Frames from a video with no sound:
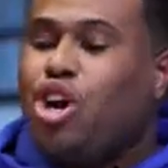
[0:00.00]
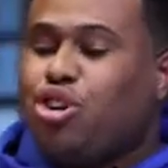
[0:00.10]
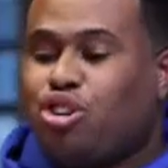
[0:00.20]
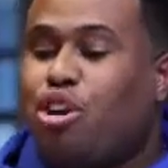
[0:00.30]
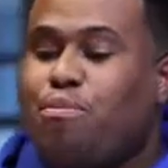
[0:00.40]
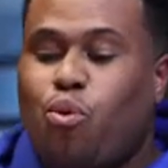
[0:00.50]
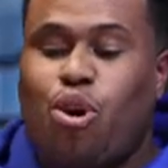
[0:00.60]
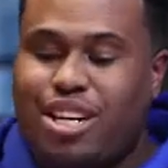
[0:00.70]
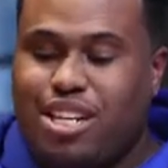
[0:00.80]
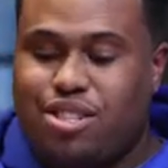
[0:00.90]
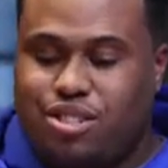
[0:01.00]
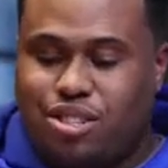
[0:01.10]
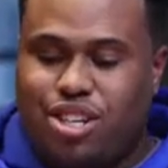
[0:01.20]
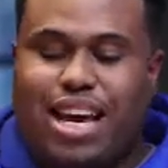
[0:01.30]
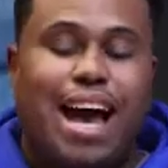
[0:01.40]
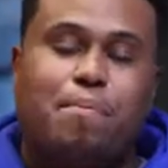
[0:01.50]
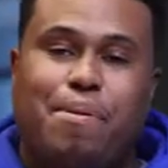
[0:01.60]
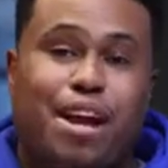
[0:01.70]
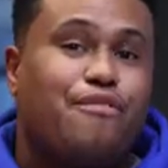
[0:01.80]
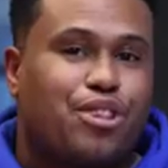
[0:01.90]
So number one is you gotta
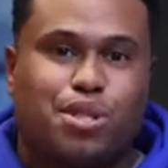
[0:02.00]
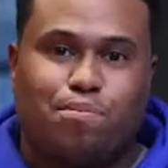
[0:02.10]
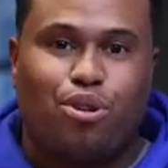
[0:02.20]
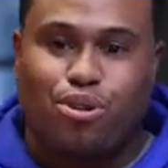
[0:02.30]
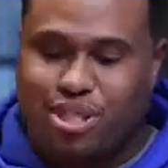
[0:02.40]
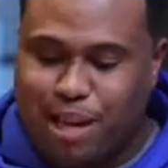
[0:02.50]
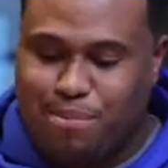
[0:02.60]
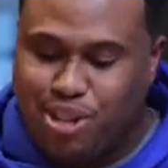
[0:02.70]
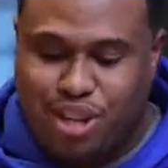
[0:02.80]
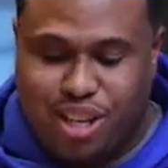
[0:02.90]
pay for these prototypes.